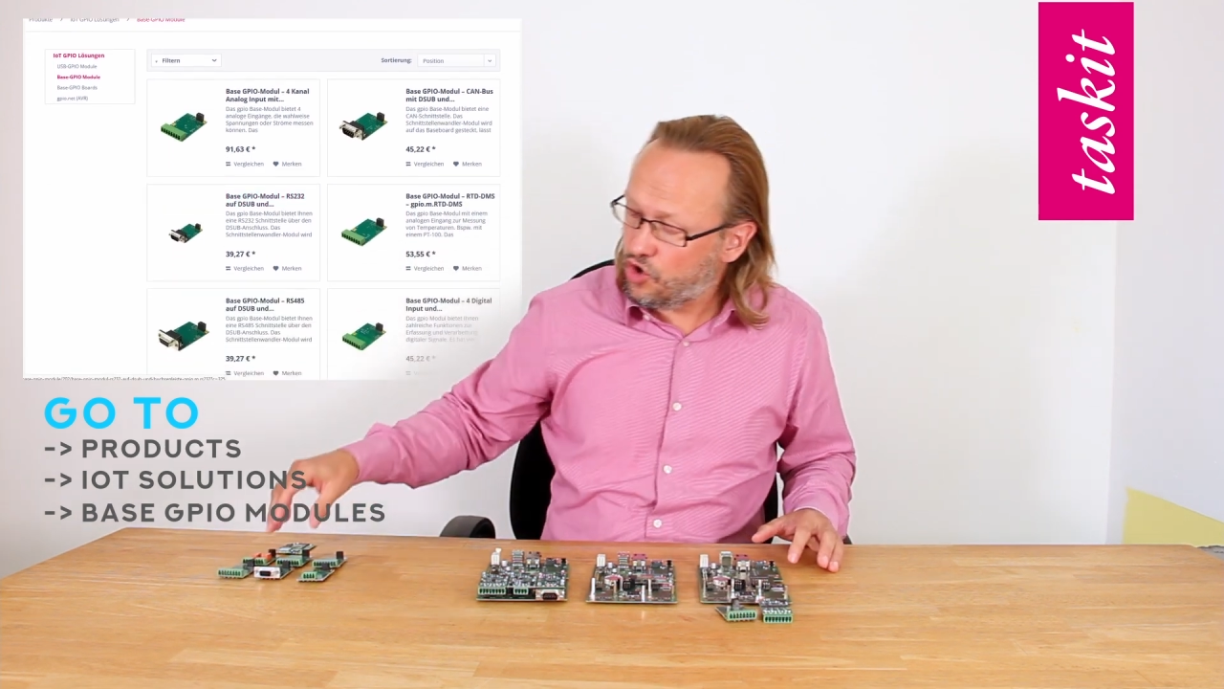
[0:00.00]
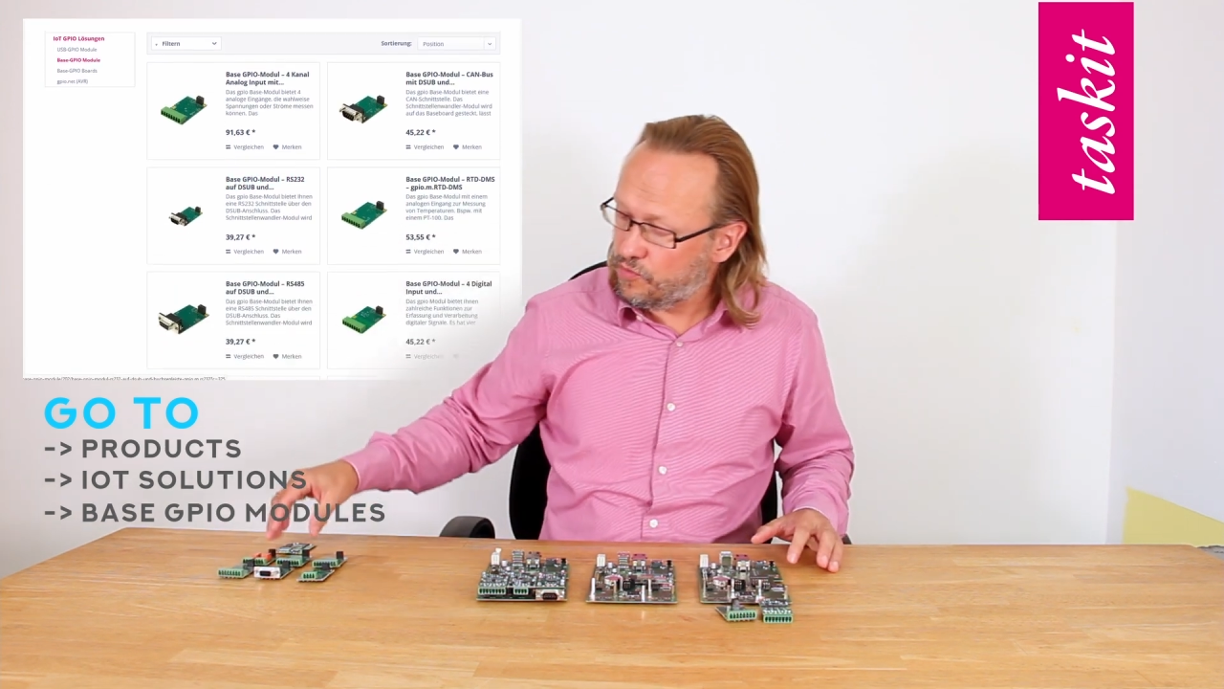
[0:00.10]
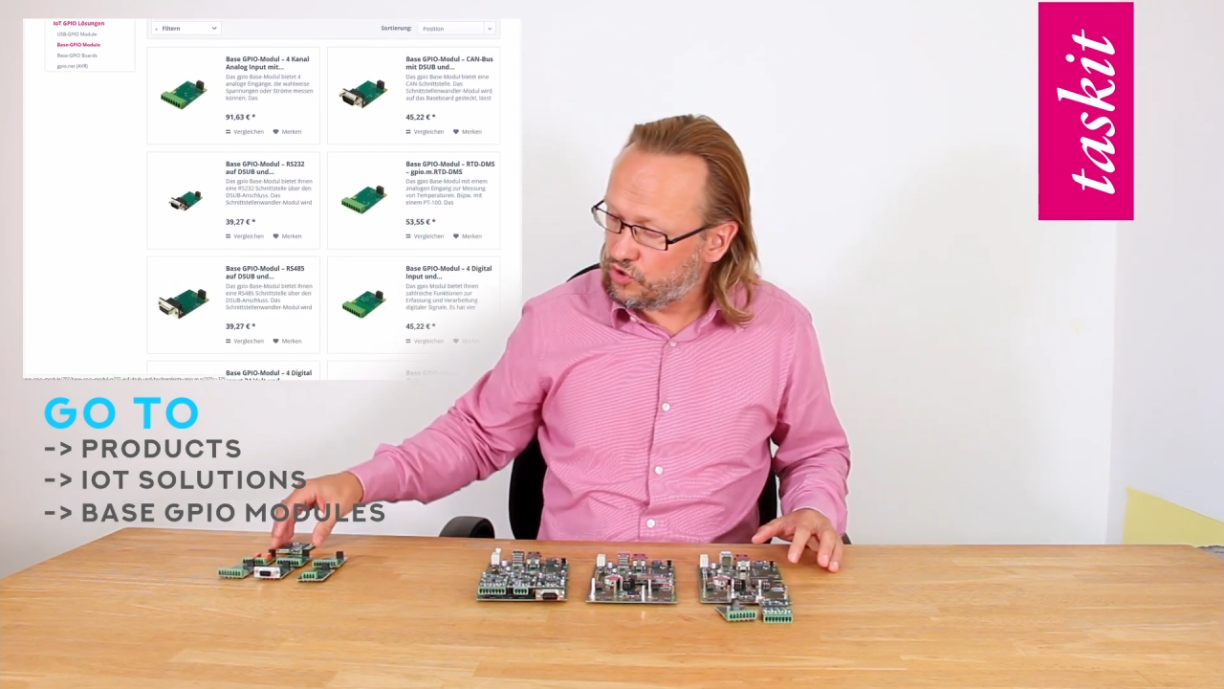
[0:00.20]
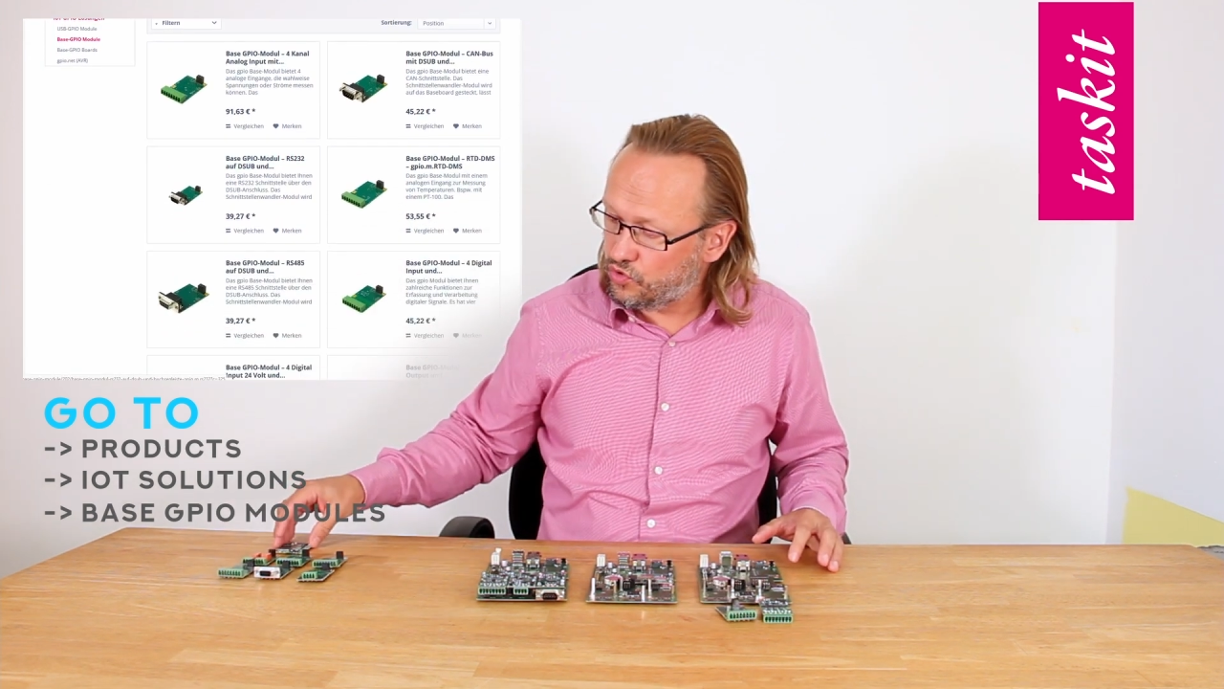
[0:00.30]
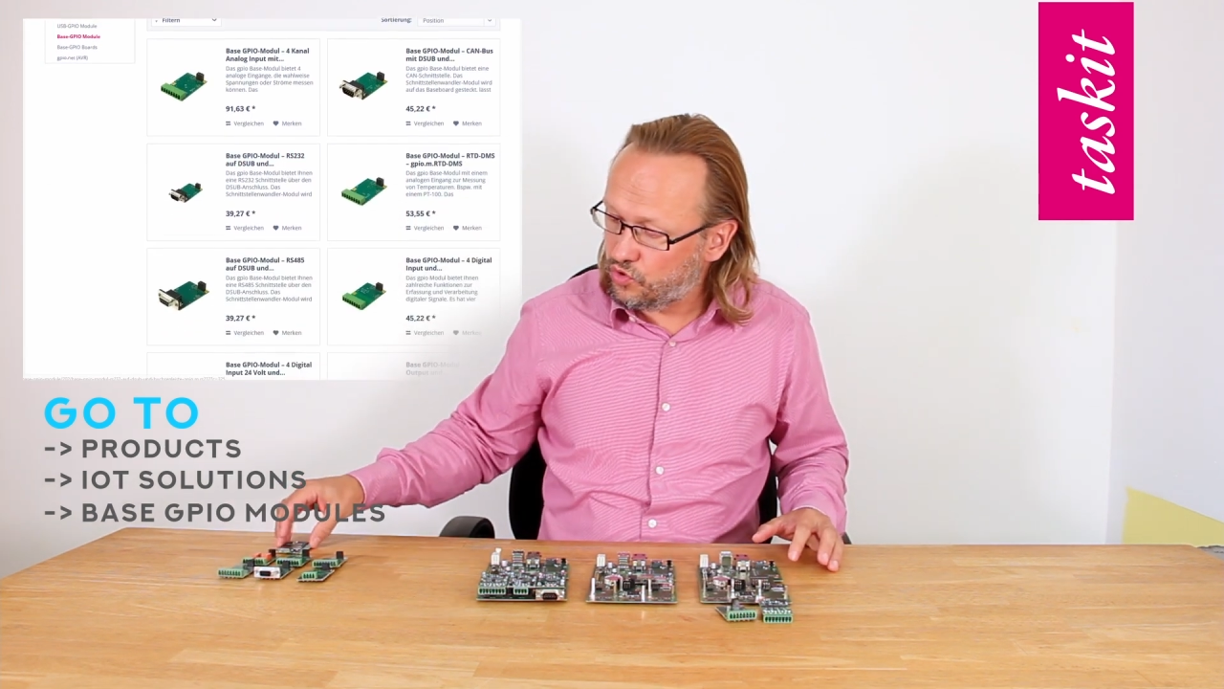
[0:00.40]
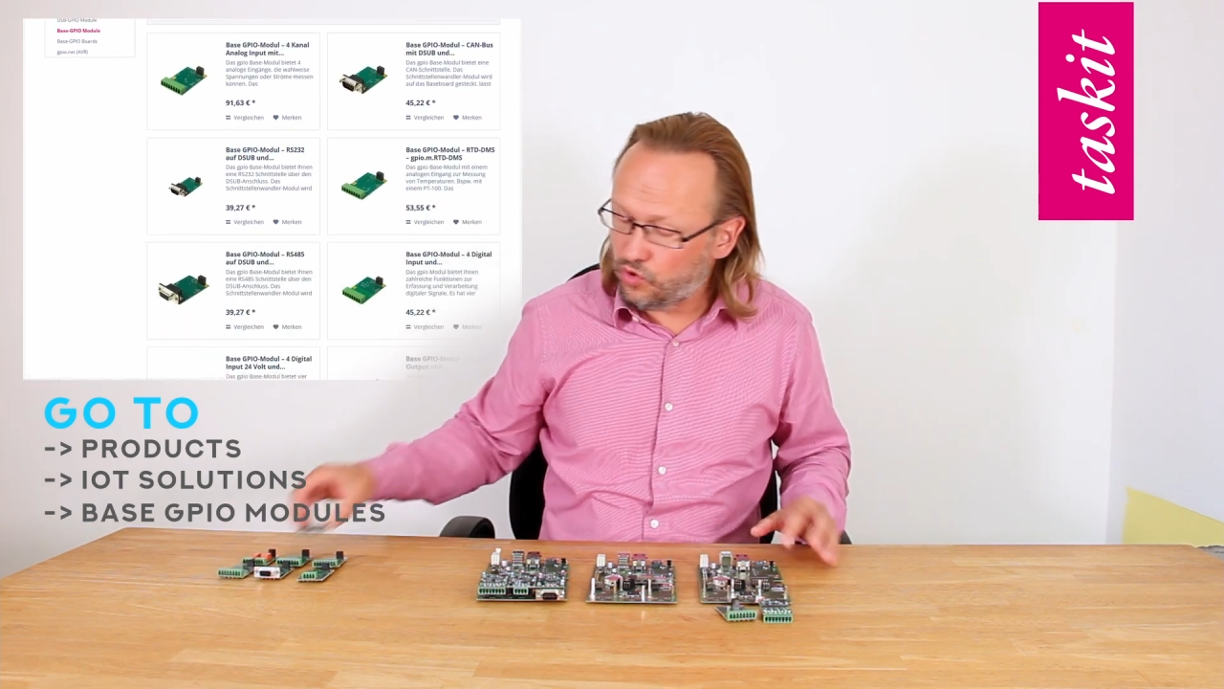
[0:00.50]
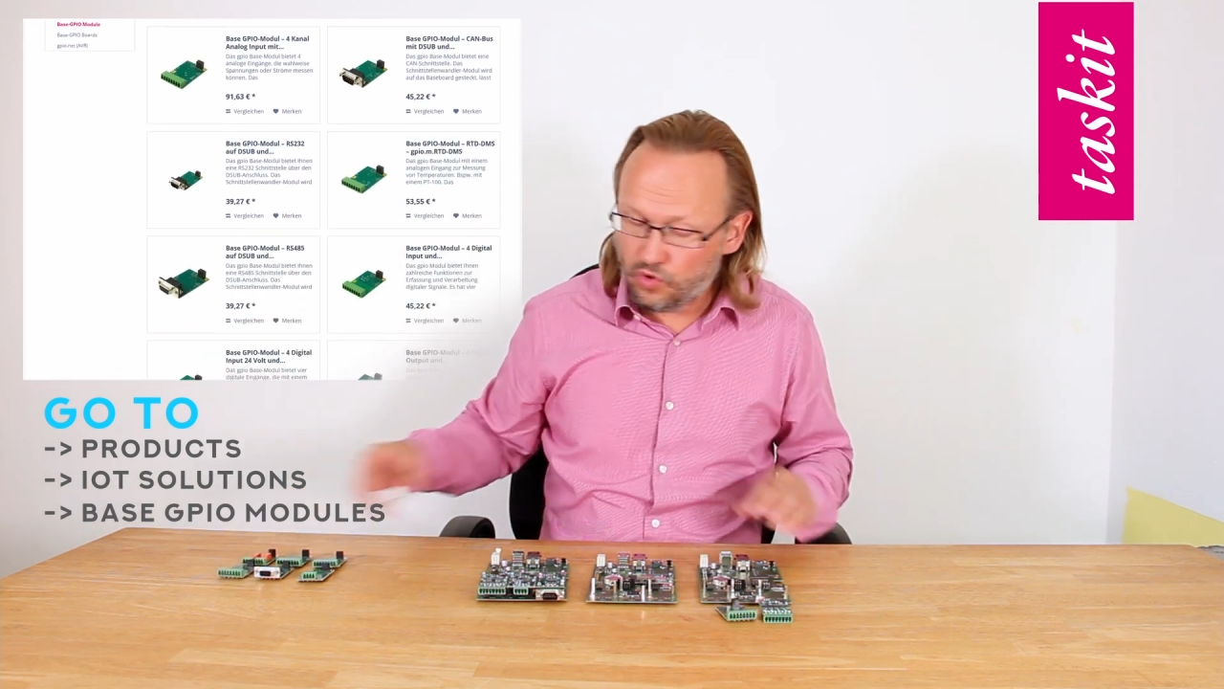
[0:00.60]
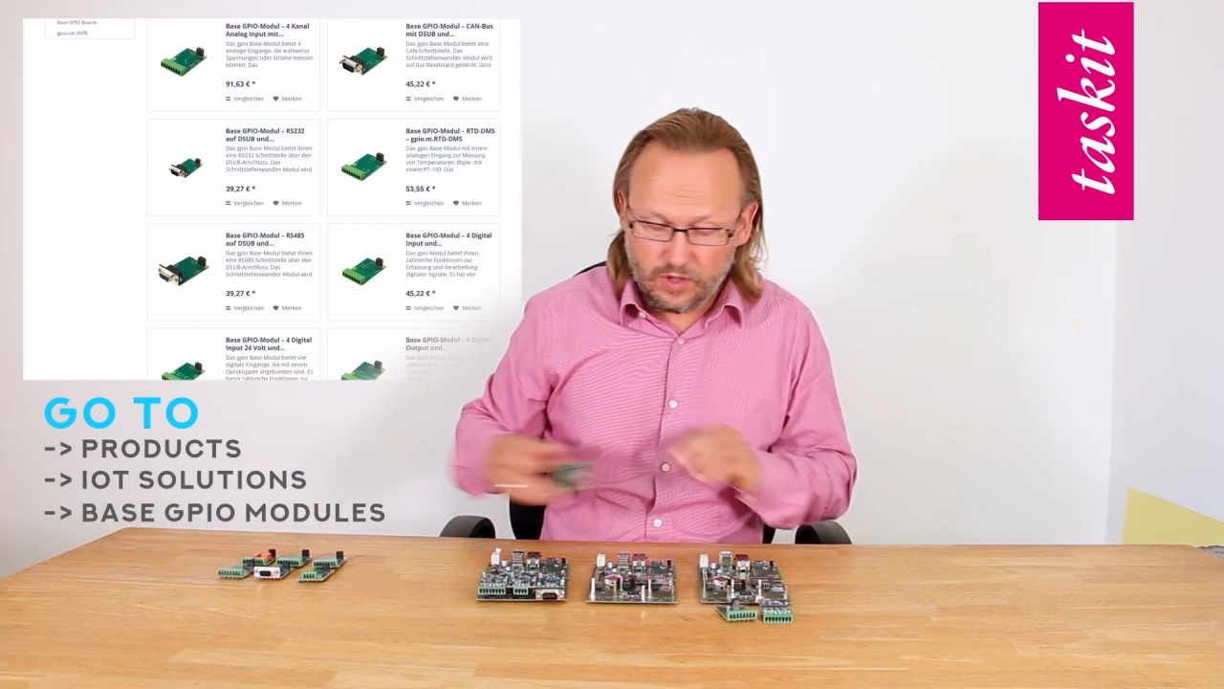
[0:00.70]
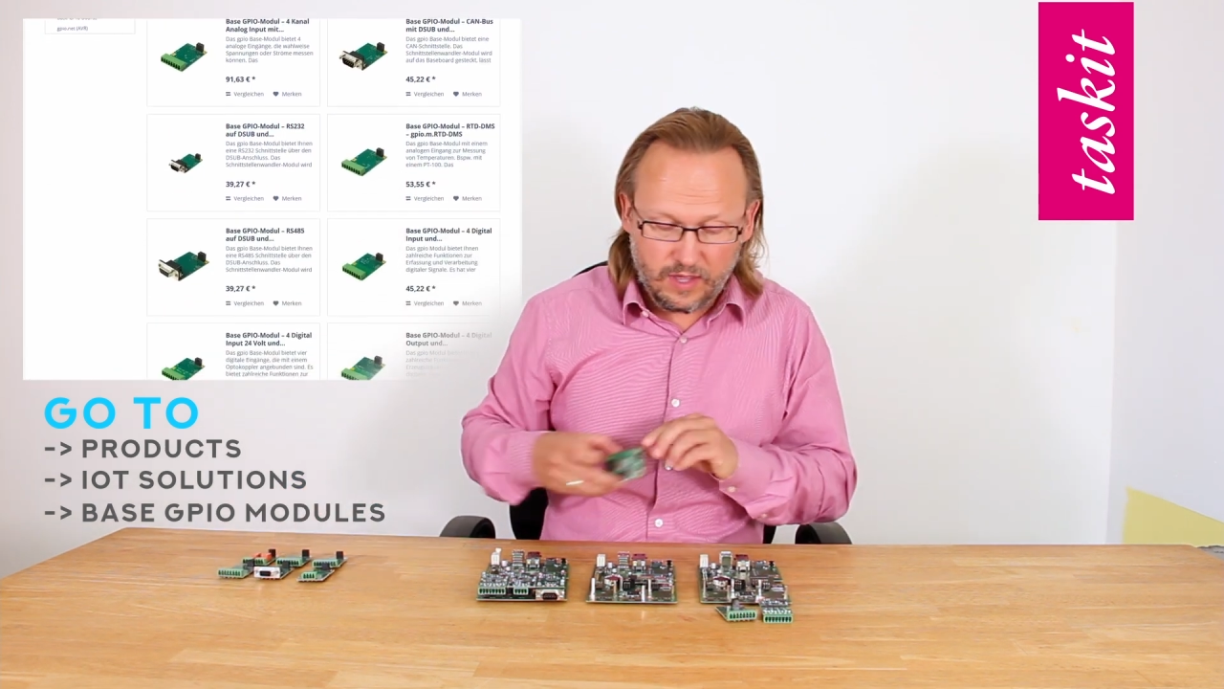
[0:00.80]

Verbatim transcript: module